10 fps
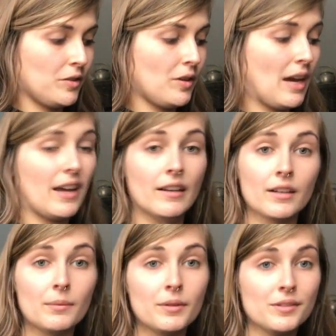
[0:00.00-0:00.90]
So yeah, I
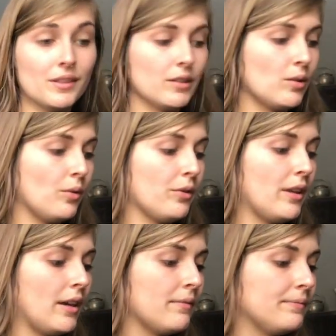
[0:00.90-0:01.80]
ended up using this whole
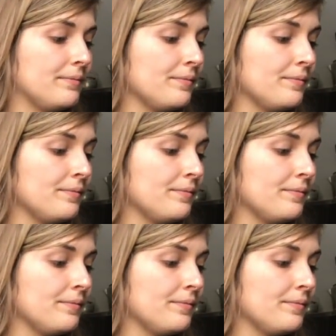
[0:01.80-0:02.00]
thing.